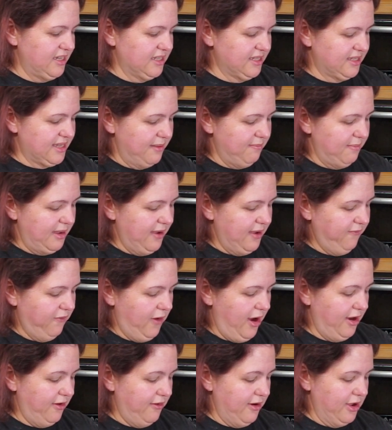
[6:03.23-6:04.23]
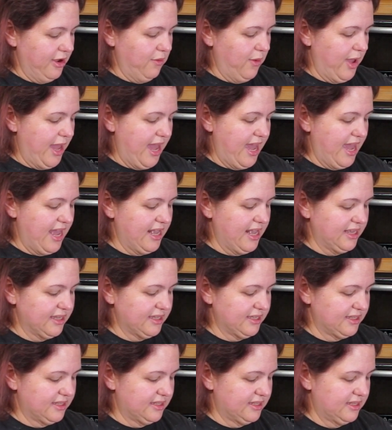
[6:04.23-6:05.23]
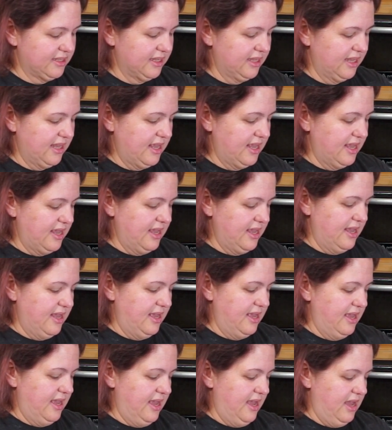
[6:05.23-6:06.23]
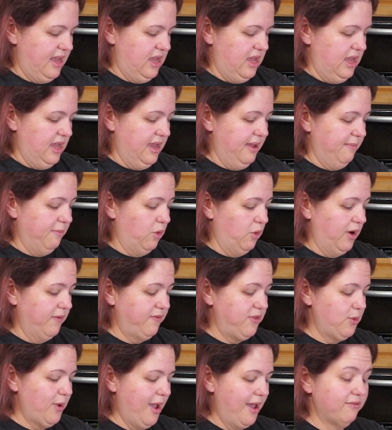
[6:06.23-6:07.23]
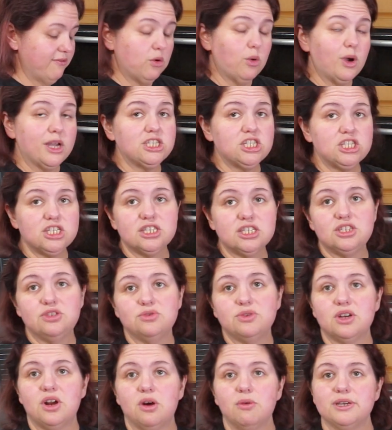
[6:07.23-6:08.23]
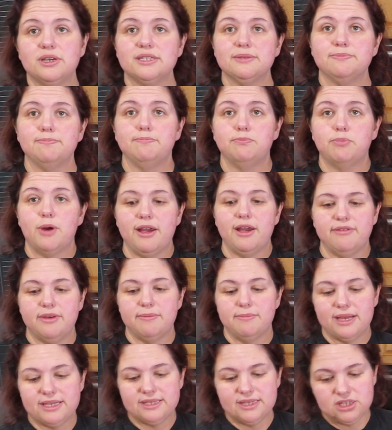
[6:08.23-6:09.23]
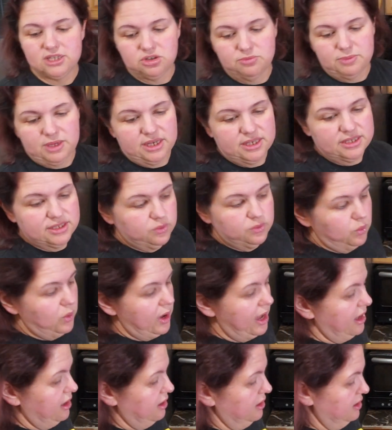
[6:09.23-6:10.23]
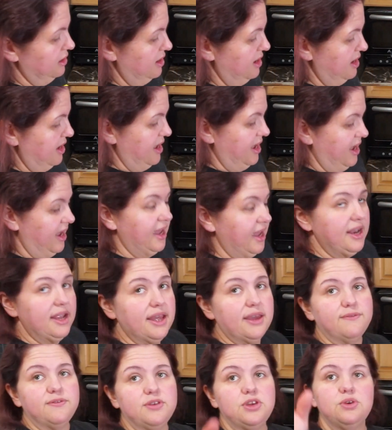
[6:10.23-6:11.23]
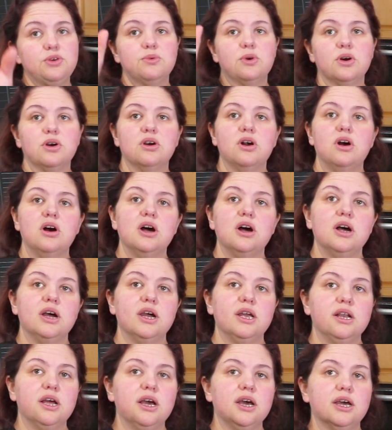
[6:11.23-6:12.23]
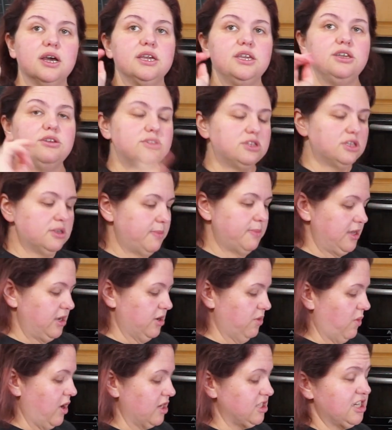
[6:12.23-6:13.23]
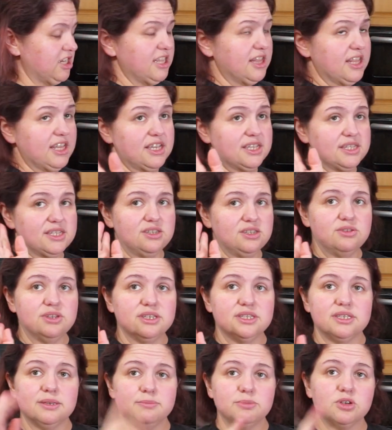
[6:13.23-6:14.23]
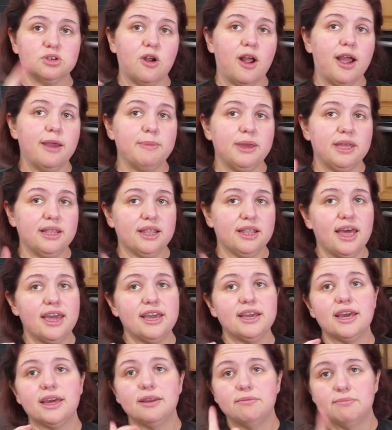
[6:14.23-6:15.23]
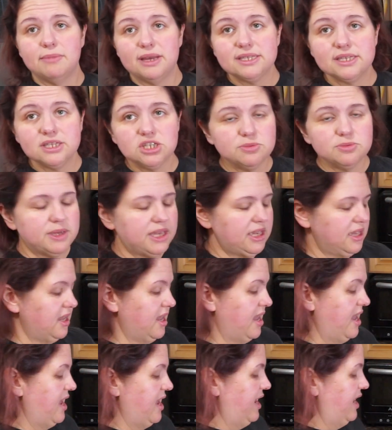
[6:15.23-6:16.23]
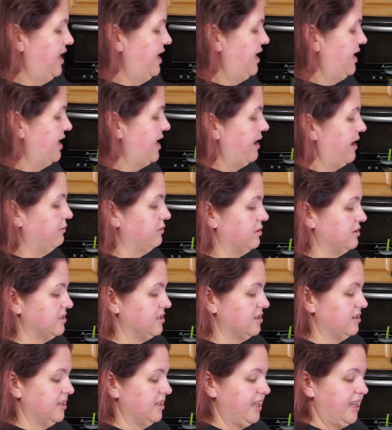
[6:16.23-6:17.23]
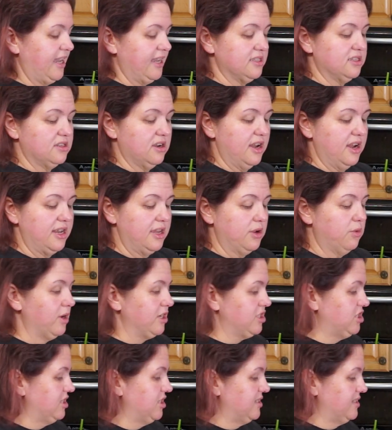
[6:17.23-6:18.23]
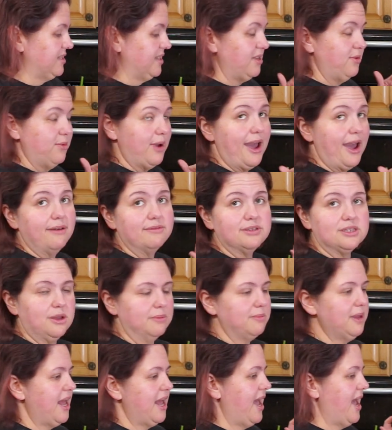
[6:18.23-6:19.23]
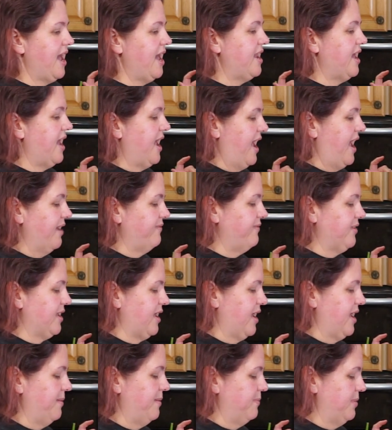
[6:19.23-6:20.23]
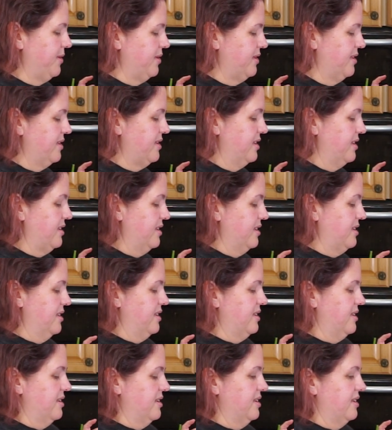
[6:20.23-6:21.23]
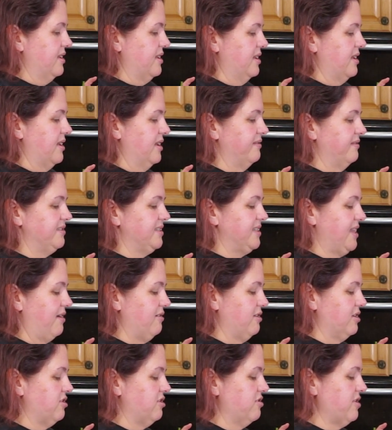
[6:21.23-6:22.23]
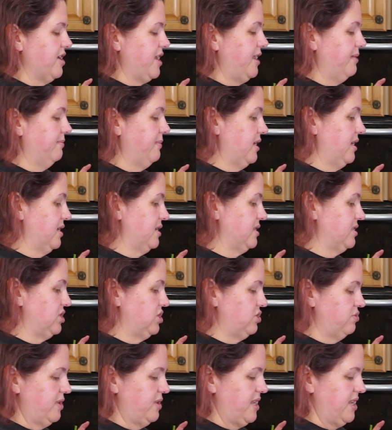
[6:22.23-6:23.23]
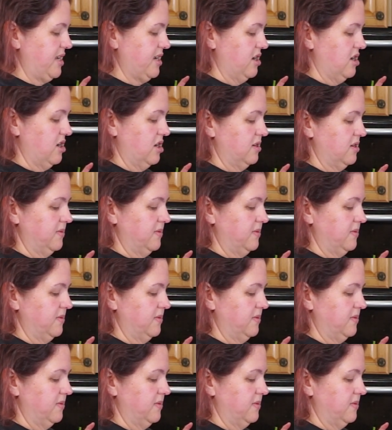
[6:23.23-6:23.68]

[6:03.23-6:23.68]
to send me a friend request. Or if you have questions, you can always private message me as well. And if you are on YouTube and you're watching this, you can subscribe and like and message me, and I will certainly answer any questions that you have. So I'm going to add a 1/2 cup of sour cream to here.